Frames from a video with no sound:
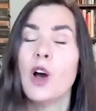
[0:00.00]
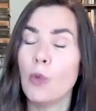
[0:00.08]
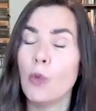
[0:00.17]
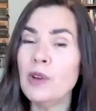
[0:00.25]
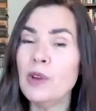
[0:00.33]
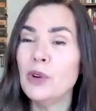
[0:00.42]

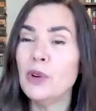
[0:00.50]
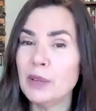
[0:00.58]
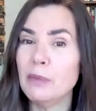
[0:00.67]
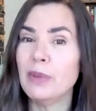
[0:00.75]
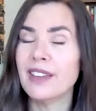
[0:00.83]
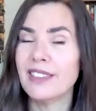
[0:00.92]
one
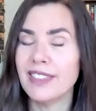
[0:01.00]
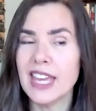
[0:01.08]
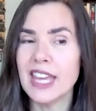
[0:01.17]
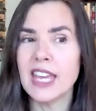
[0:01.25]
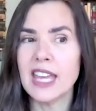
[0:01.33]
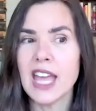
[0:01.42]
really big
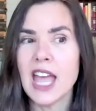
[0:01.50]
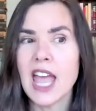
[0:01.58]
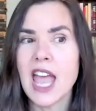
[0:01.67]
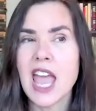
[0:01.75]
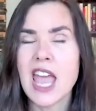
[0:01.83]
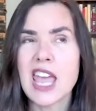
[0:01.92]
thing
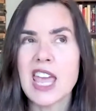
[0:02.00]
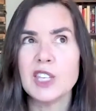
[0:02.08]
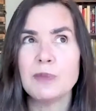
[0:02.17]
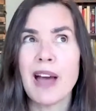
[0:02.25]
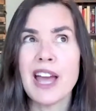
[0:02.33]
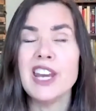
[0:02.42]

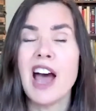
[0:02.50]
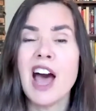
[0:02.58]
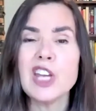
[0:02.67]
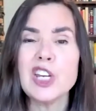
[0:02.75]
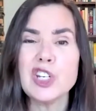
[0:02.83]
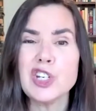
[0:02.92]
is by
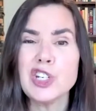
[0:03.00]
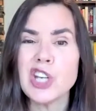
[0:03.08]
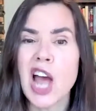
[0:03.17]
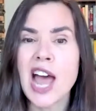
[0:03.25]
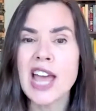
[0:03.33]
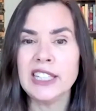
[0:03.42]
not
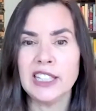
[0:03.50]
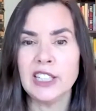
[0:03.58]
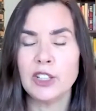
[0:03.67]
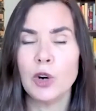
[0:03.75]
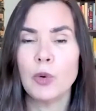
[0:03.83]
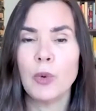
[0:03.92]

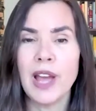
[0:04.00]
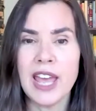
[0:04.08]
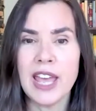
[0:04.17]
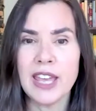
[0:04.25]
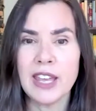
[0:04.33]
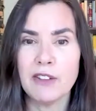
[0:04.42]
shying
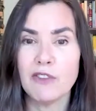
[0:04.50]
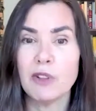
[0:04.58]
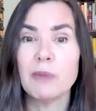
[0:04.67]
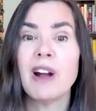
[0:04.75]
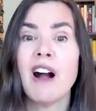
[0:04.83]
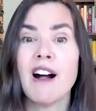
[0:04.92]
away
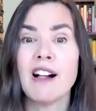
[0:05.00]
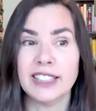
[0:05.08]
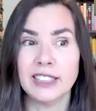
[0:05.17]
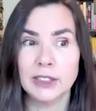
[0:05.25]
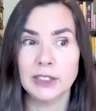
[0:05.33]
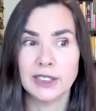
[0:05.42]
from
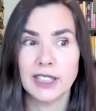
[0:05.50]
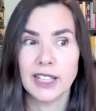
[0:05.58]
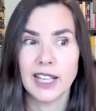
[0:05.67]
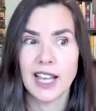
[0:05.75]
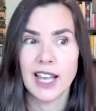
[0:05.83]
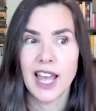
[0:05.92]
Kali.
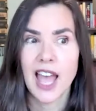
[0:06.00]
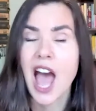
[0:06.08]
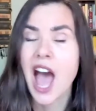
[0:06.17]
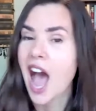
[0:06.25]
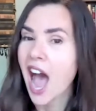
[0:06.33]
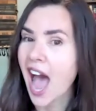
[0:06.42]

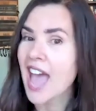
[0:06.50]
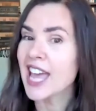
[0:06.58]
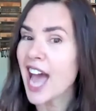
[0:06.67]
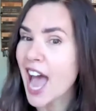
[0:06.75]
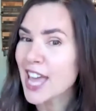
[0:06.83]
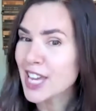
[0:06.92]

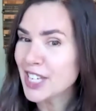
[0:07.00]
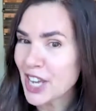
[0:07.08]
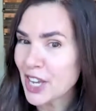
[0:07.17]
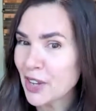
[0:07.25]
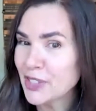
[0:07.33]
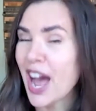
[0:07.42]
I can
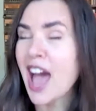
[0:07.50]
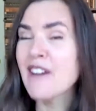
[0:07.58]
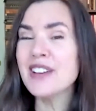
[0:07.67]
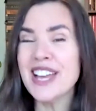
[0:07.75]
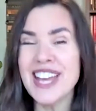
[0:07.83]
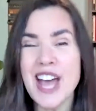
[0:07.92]
tell you, so I
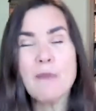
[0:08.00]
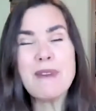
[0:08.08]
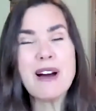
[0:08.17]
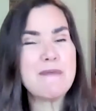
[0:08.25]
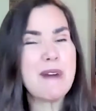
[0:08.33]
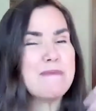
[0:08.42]
have
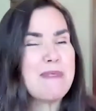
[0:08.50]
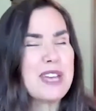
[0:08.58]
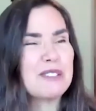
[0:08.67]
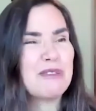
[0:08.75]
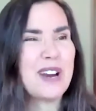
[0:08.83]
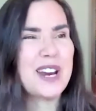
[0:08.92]
my
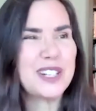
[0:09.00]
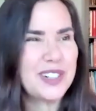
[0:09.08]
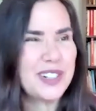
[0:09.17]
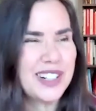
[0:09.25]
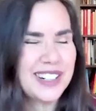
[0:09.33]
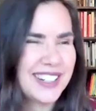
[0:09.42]
best
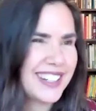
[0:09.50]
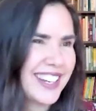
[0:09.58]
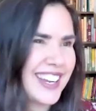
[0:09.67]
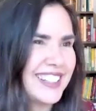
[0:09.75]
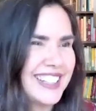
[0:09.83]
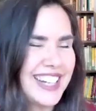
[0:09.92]
friend,
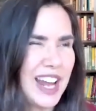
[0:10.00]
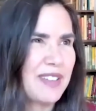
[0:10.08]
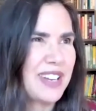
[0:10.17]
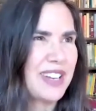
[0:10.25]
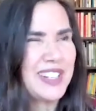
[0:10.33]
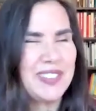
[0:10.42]
Kelly, and
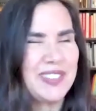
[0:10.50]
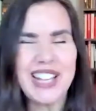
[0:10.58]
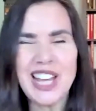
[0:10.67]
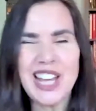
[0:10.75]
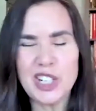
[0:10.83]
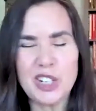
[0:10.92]
I,
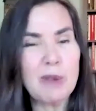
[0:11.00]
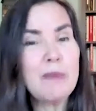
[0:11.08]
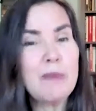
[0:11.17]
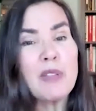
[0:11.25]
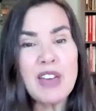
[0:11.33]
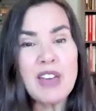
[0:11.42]
we
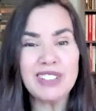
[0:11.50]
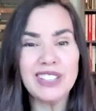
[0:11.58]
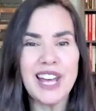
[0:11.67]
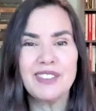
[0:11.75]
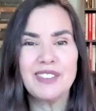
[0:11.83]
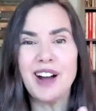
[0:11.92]
both have a
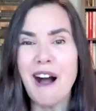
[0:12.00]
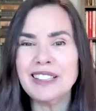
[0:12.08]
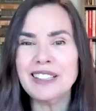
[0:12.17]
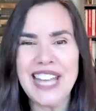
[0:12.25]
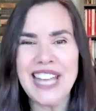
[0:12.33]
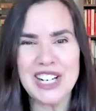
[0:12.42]
lot of
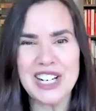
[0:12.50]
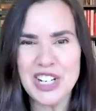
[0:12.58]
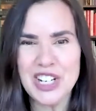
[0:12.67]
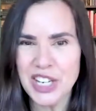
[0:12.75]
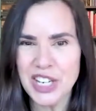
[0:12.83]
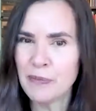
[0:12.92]
Kali
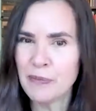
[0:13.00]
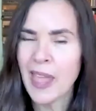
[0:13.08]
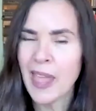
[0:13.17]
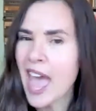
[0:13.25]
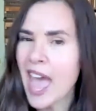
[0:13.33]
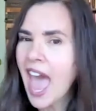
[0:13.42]
energy.
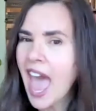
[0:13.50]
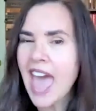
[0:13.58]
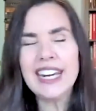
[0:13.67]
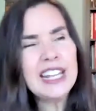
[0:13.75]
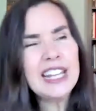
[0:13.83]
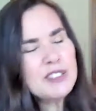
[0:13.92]

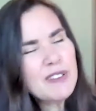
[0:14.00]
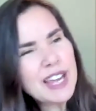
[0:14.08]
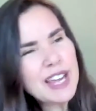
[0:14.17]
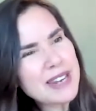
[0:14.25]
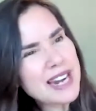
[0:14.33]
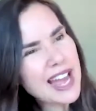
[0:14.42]
And it is
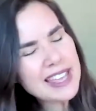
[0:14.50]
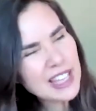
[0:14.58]
funny. I mean,